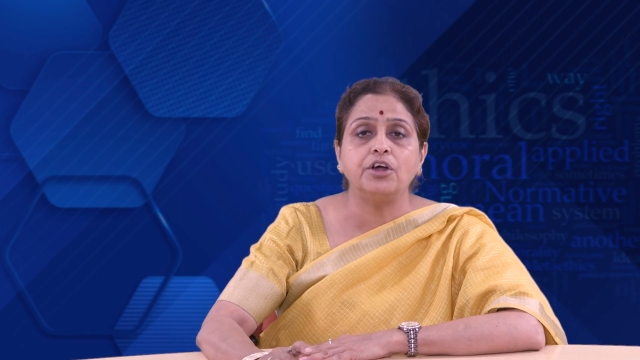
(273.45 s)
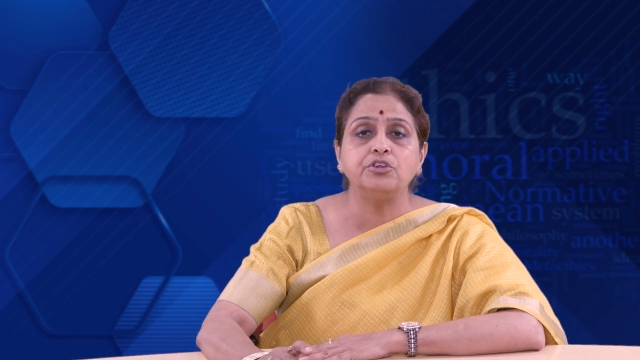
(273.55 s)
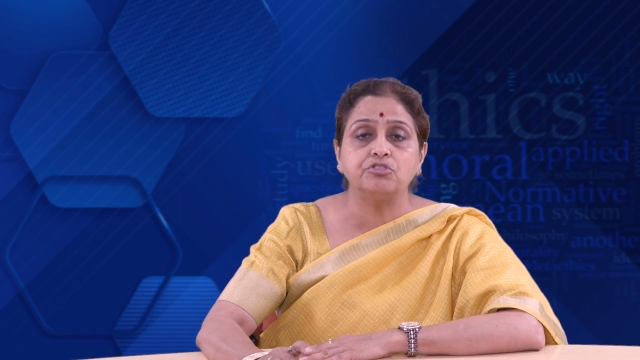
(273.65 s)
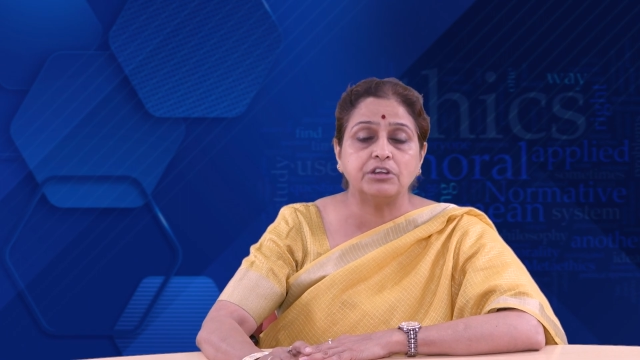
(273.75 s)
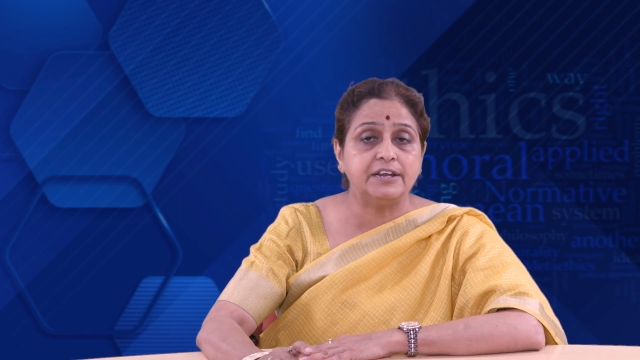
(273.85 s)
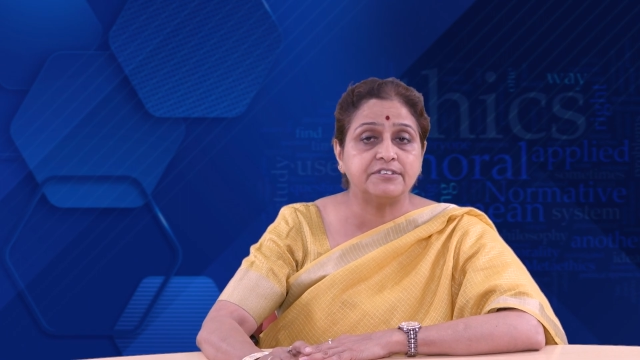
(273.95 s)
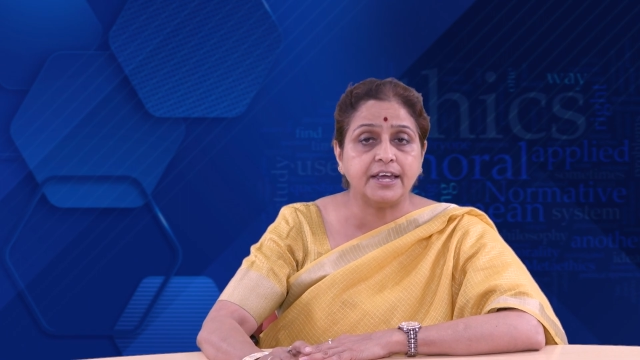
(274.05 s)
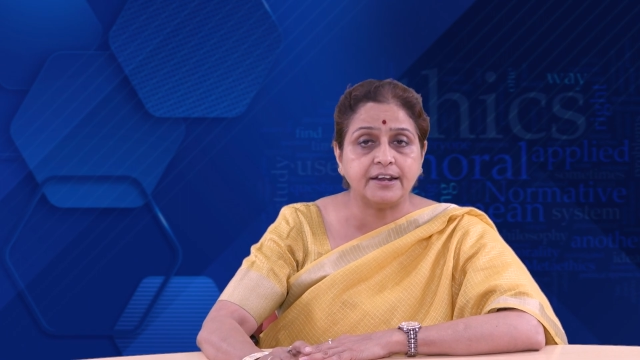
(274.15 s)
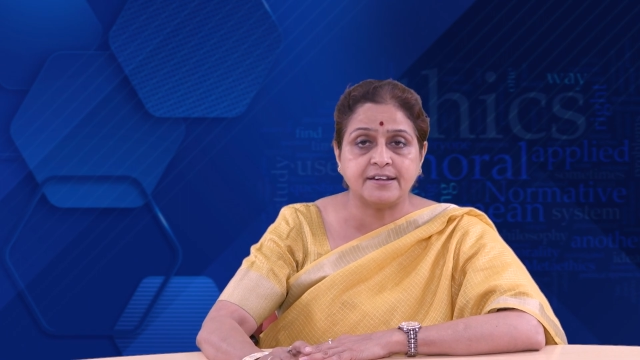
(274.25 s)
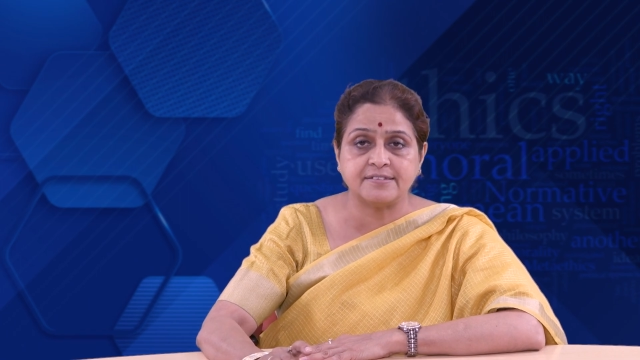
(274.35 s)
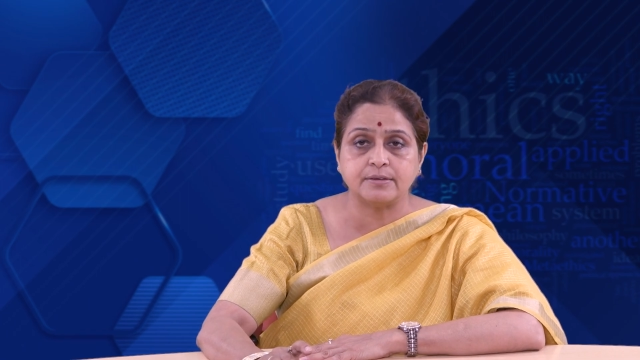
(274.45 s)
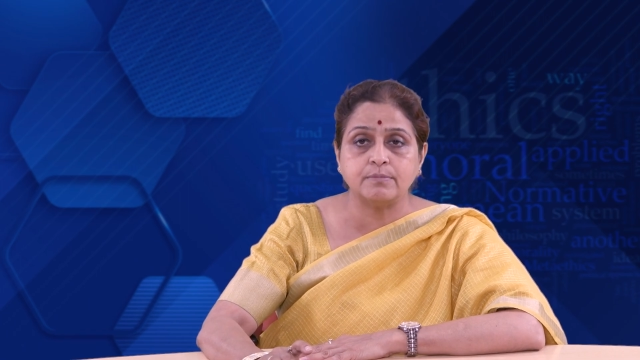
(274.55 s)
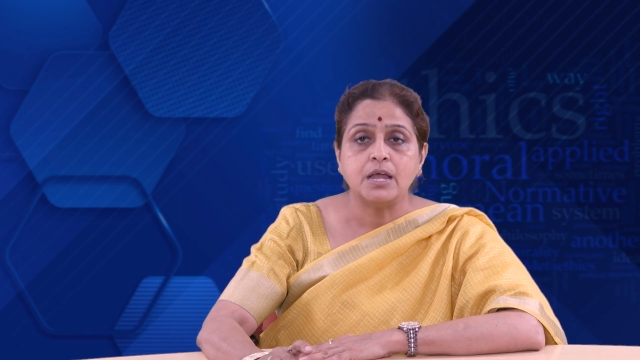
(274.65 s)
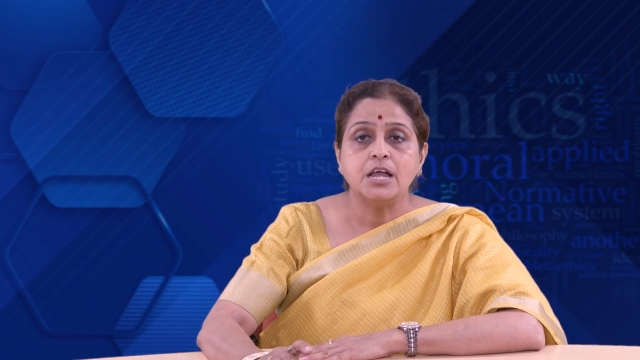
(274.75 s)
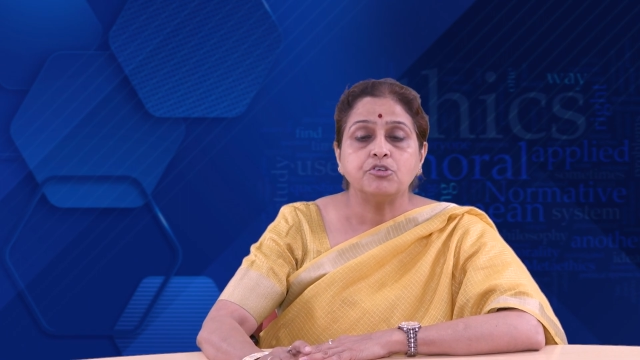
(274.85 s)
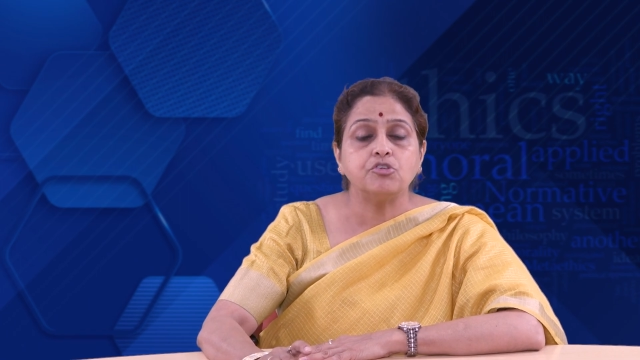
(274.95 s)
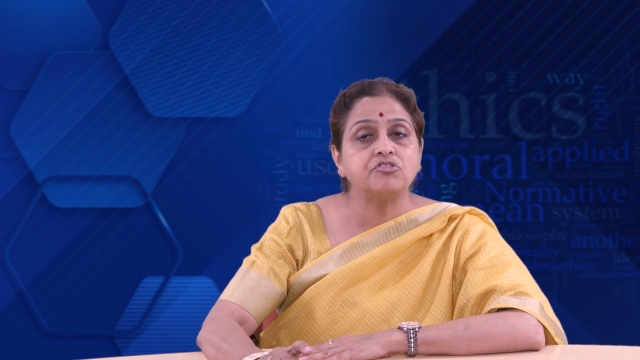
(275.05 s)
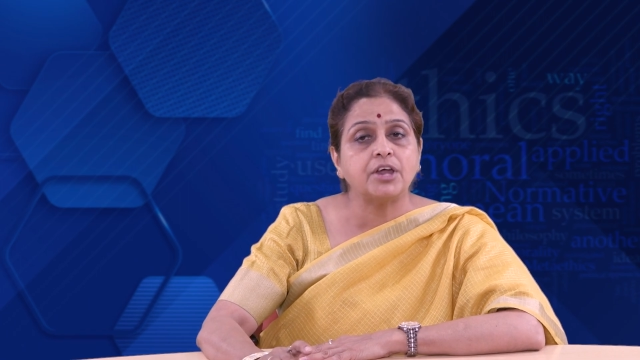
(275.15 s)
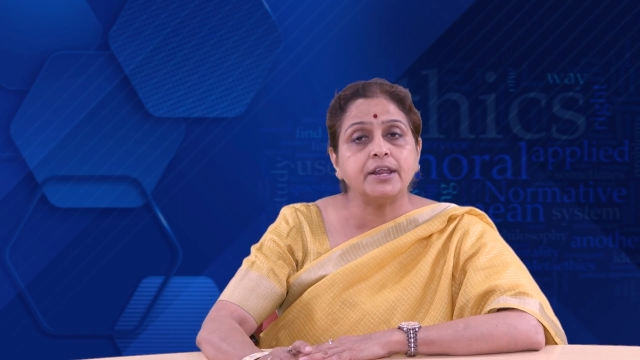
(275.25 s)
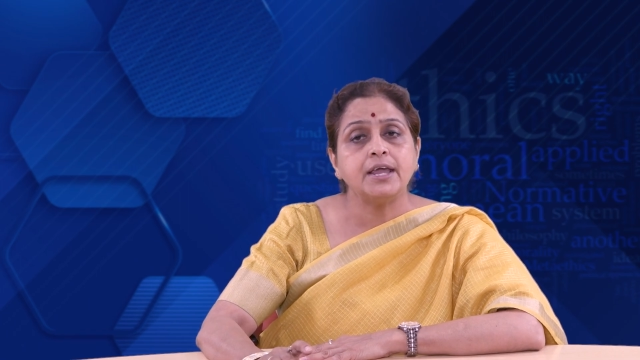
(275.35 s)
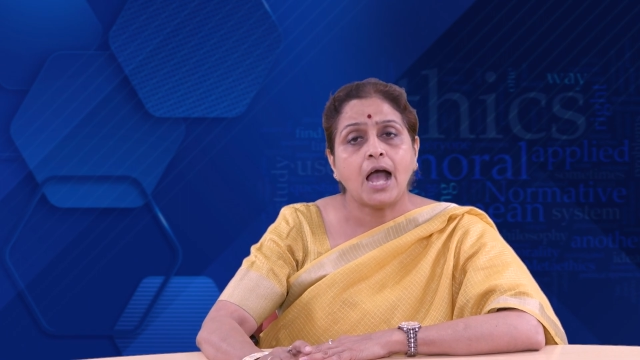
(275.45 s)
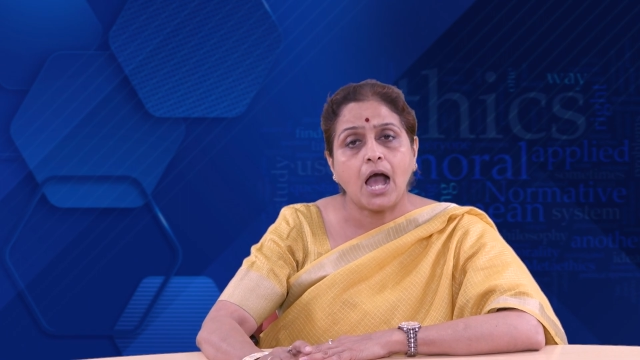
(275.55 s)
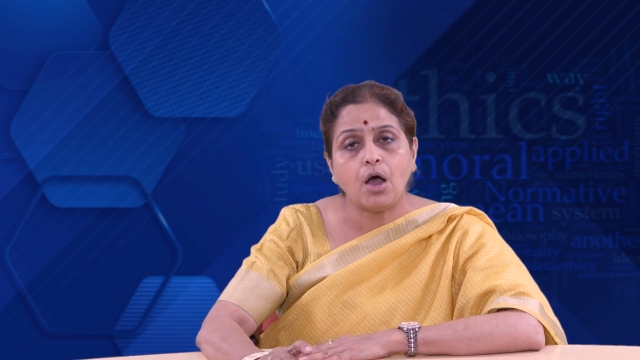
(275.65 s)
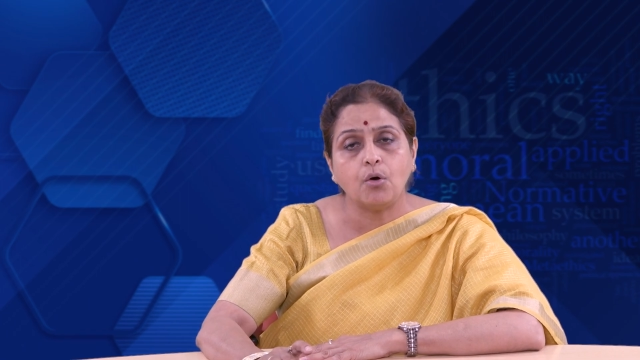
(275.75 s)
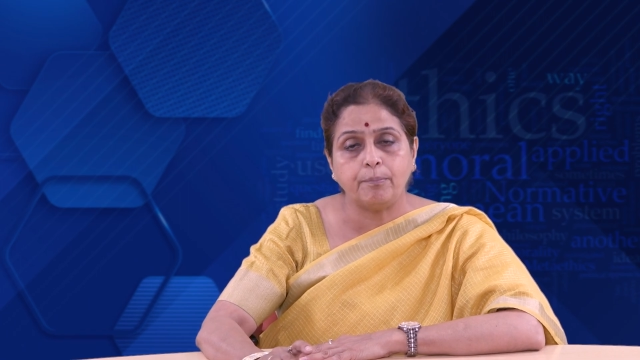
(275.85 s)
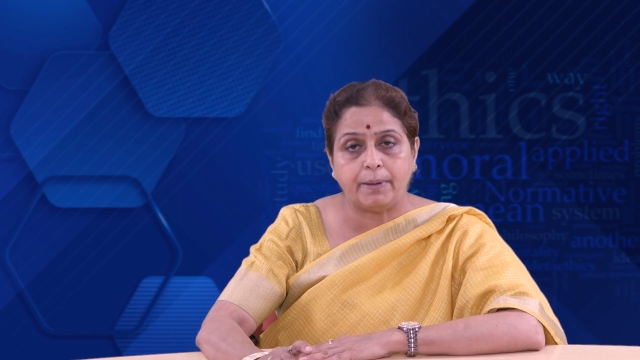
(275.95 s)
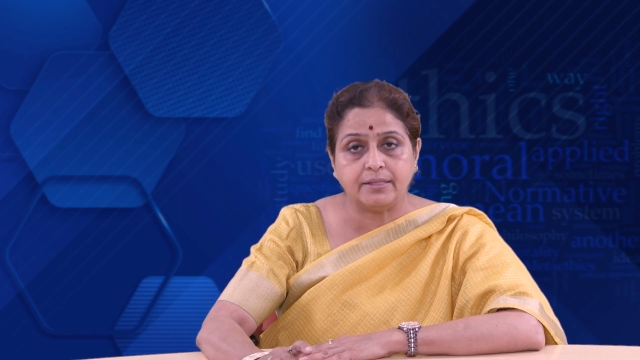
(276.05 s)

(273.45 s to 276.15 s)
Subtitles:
on utilitarianism to study how